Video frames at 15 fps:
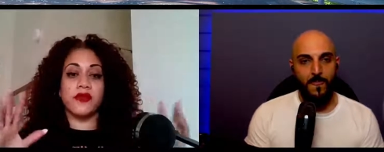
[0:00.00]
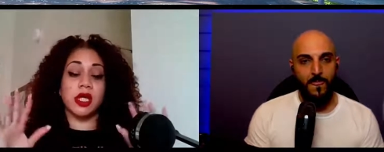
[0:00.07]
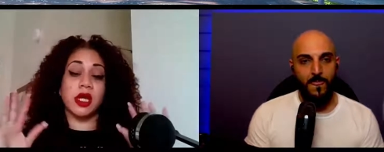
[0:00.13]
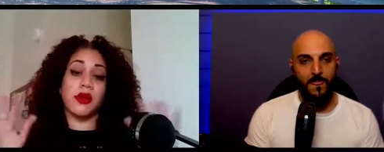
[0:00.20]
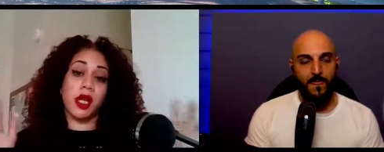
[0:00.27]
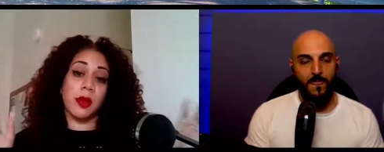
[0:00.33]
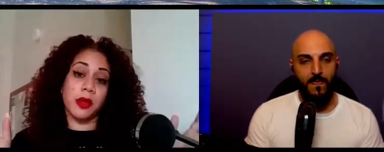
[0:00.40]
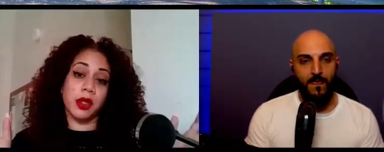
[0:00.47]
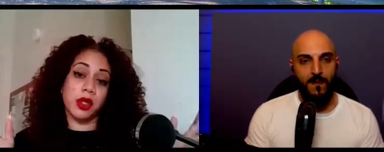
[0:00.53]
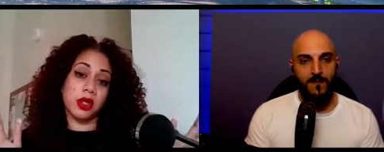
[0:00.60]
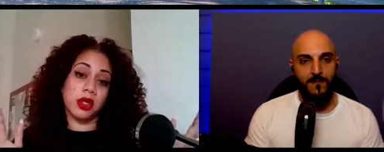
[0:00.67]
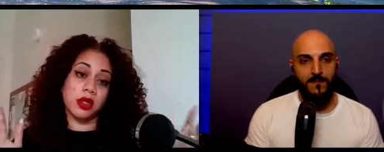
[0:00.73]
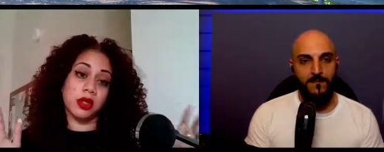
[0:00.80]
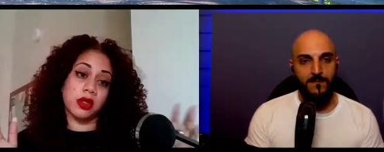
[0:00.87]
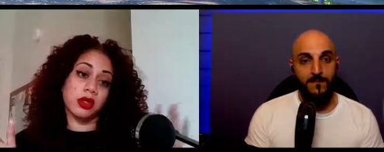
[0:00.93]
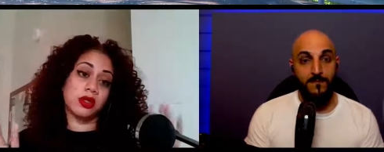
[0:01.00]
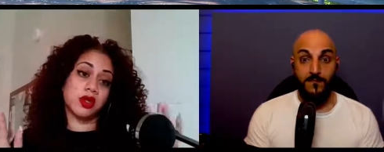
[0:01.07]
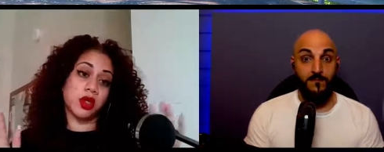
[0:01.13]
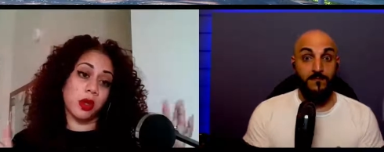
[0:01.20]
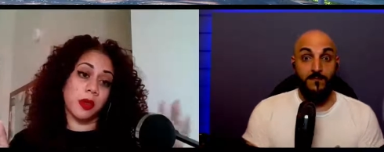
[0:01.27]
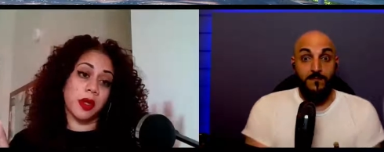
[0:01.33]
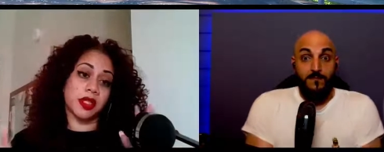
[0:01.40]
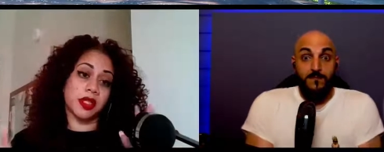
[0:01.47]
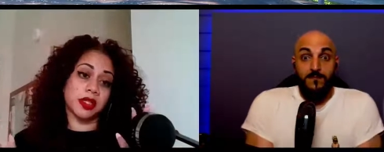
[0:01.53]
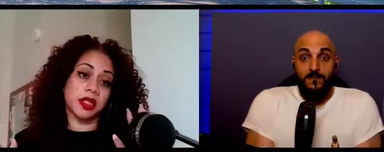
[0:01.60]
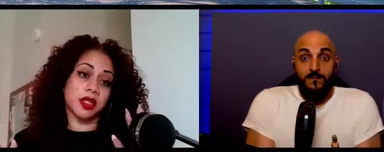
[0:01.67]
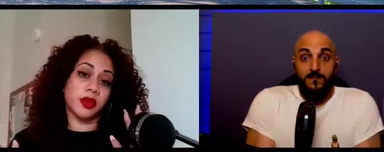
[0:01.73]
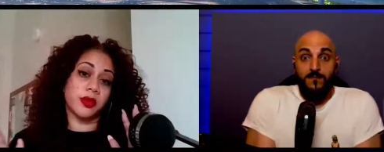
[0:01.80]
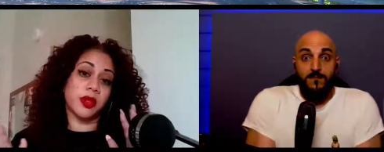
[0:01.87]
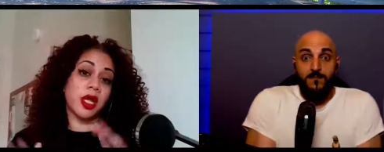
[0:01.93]
Speaker 1: Sorry, I'm gonna talk about this a
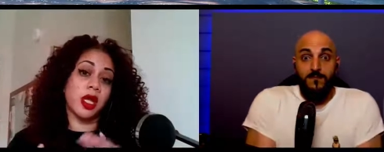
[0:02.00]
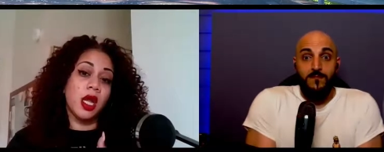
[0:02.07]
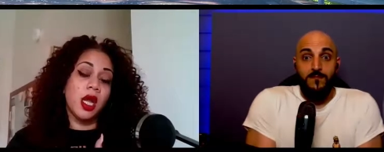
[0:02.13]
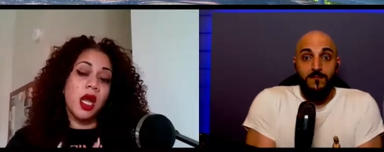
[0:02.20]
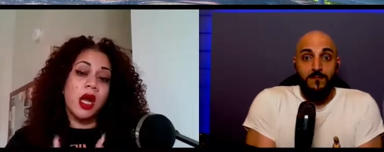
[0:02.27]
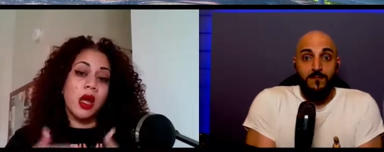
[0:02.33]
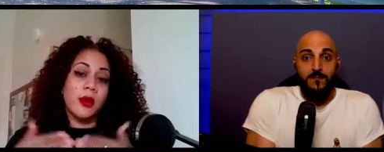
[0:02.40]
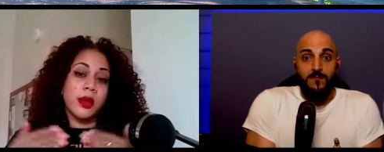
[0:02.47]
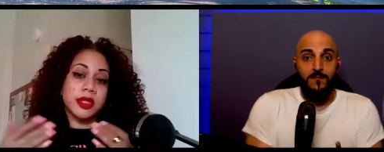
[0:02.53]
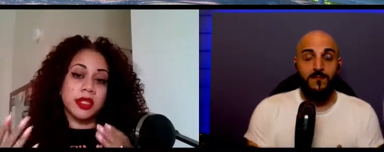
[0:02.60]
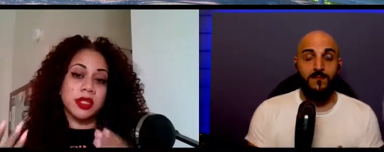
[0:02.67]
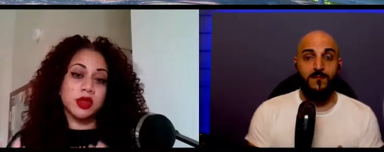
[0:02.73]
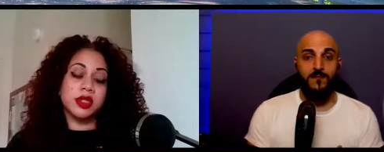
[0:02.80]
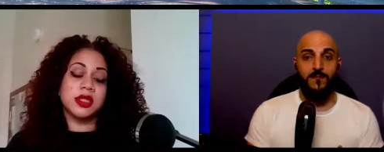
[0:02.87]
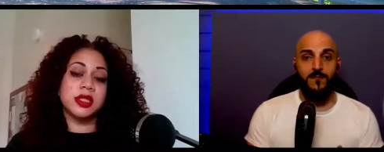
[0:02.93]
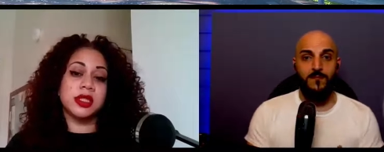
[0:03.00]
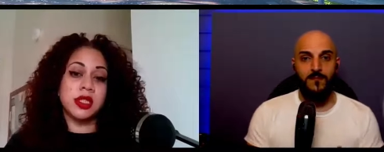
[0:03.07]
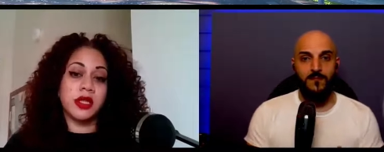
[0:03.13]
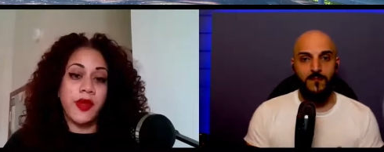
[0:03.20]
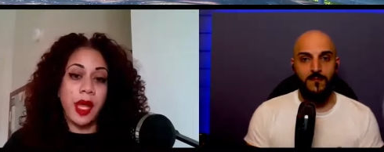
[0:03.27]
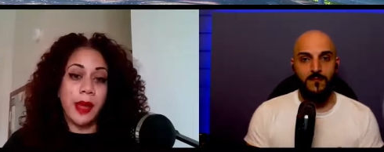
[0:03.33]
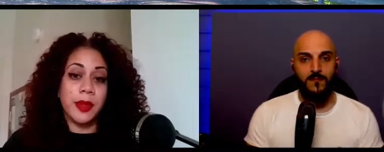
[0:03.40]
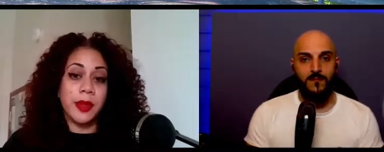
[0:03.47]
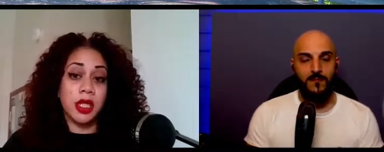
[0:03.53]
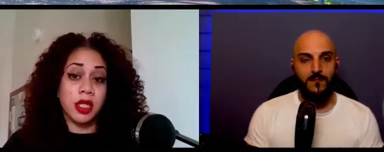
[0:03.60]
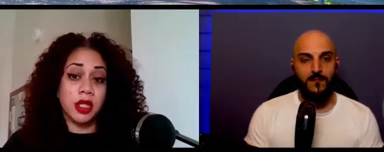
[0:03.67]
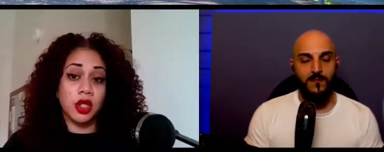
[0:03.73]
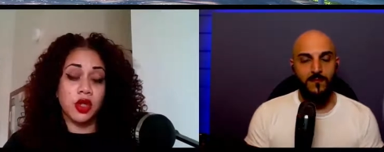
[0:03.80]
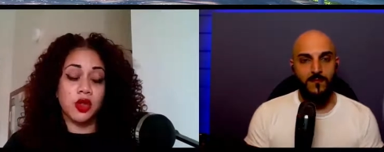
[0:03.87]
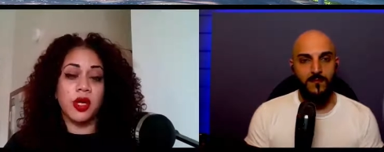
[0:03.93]
little bit, but there's all this stuff happening in
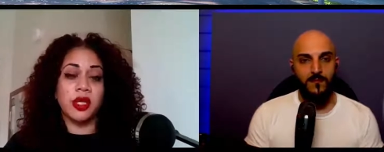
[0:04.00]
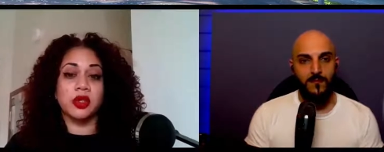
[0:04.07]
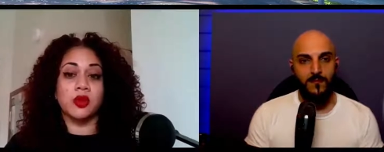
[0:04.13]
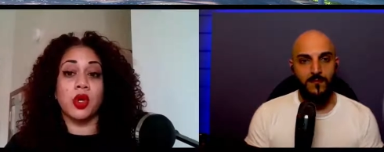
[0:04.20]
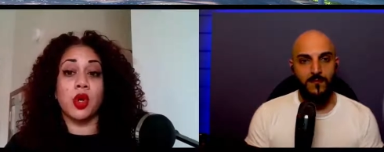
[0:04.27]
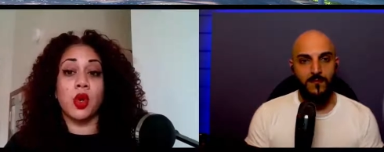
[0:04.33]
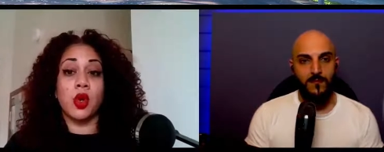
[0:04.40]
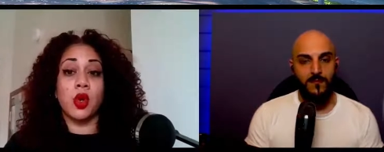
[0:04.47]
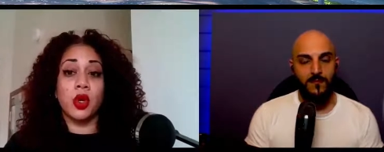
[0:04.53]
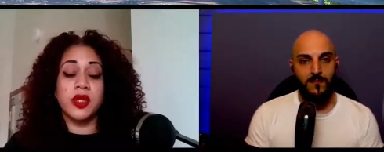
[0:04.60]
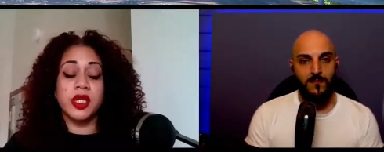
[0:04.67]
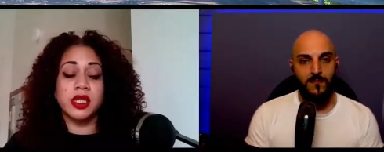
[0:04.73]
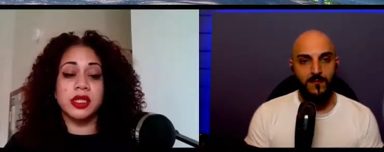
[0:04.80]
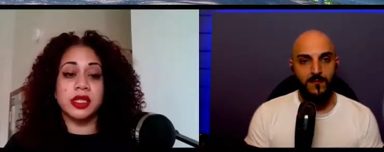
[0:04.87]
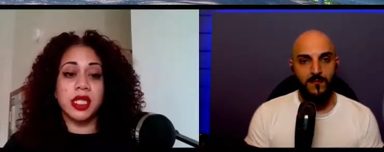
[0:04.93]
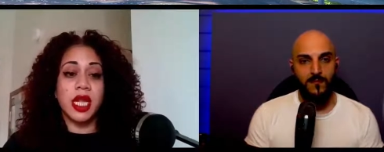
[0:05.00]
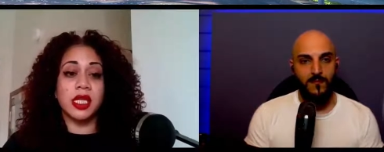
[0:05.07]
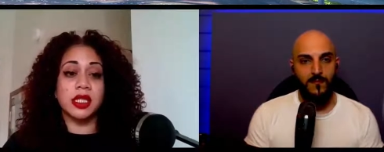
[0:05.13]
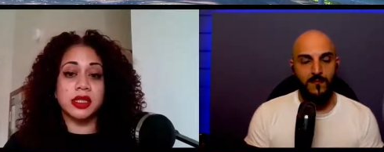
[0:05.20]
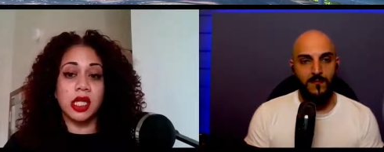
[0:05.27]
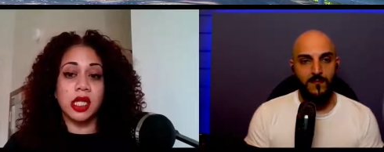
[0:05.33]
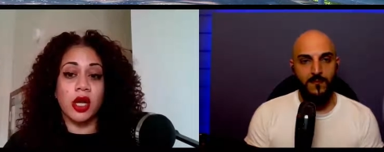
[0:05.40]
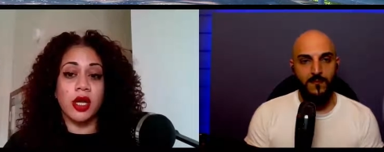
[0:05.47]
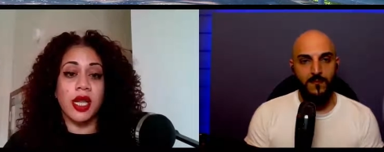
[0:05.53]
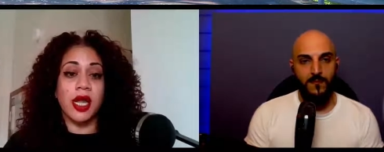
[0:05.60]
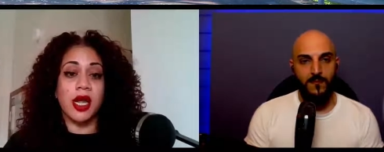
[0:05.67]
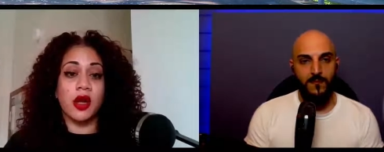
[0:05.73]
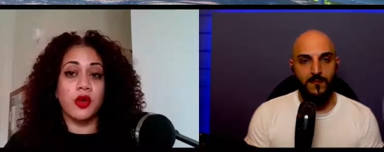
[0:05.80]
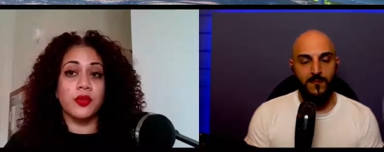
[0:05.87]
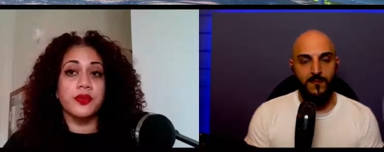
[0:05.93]
the US where all these states are
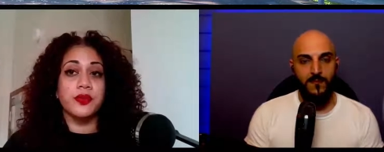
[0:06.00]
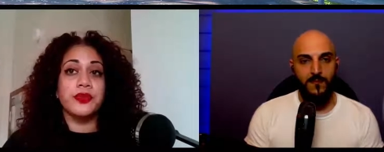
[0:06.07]
now